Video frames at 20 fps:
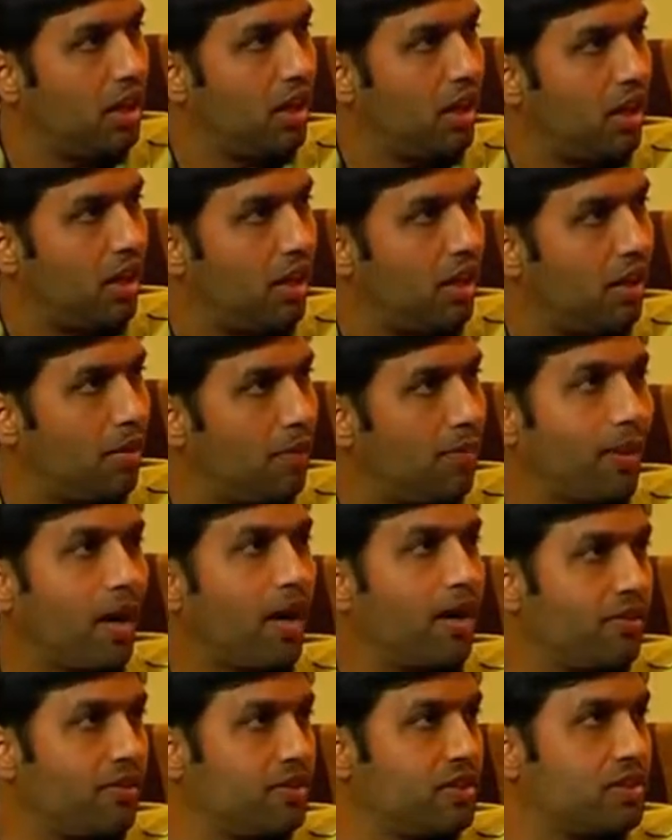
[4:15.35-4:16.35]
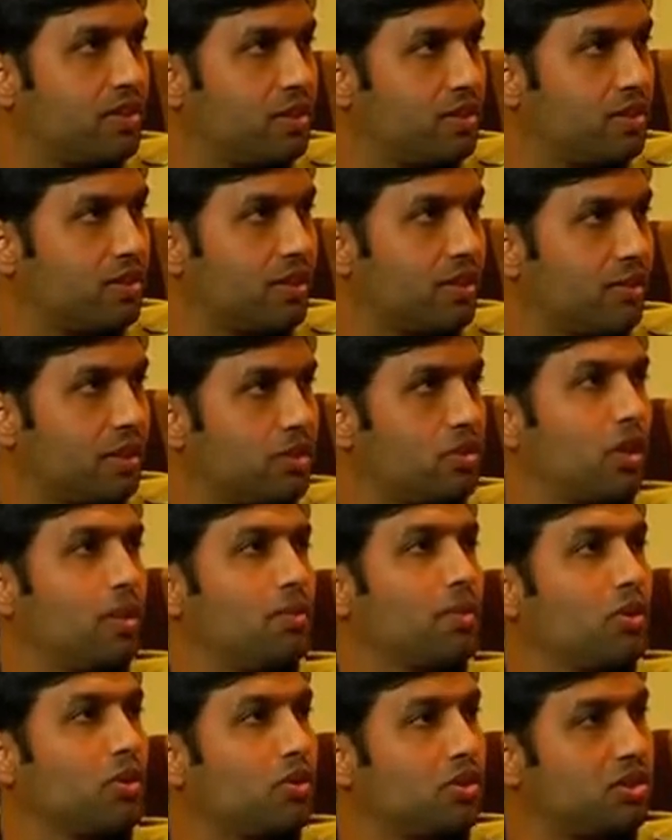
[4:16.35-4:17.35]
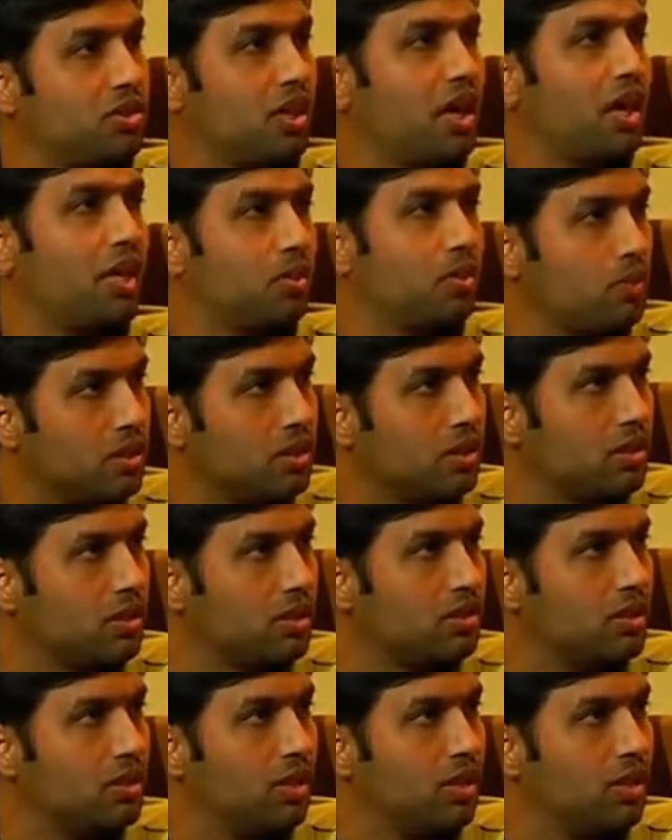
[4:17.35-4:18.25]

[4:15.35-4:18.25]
part of the system, and so I'm going to start with this.